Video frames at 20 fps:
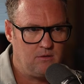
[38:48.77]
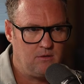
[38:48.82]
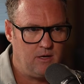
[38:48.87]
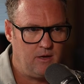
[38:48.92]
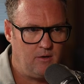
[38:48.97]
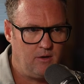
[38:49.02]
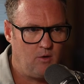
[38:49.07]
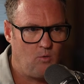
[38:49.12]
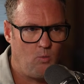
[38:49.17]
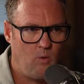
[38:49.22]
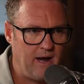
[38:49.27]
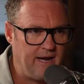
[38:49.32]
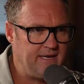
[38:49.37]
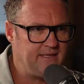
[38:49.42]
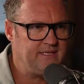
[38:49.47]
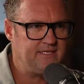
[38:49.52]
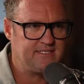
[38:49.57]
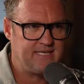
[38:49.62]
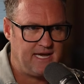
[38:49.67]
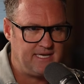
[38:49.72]
And, why
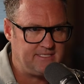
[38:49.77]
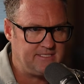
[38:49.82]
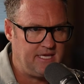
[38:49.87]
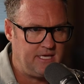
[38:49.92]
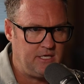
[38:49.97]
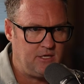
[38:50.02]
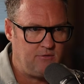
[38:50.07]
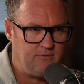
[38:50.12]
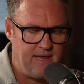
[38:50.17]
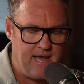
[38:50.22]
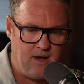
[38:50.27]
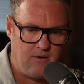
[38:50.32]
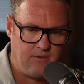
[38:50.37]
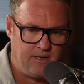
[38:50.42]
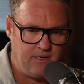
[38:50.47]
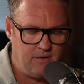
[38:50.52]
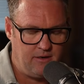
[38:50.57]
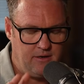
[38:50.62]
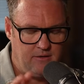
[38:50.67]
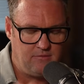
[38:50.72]
did these guys take you down?
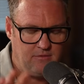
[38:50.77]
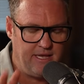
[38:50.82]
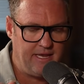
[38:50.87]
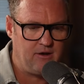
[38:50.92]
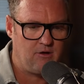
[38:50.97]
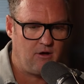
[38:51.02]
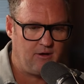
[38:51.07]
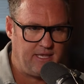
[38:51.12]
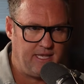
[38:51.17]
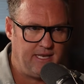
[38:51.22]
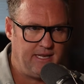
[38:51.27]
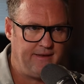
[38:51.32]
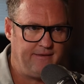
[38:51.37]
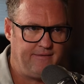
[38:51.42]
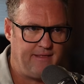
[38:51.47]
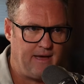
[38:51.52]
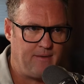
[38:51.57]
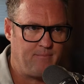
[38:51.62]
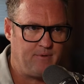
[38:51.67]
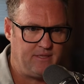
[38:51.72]
And later I'll get into
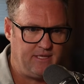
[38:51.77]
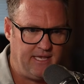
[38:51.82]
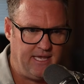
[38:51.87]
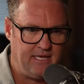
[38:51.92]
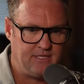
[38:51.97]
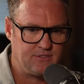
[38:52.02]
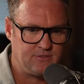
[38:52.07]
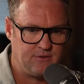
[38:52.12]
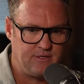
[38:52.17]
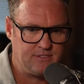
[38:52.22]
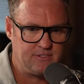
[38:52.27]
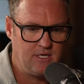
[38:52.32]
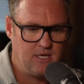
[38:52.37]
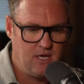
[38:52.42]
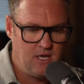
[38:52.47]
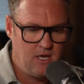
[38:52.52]
that. But the answer is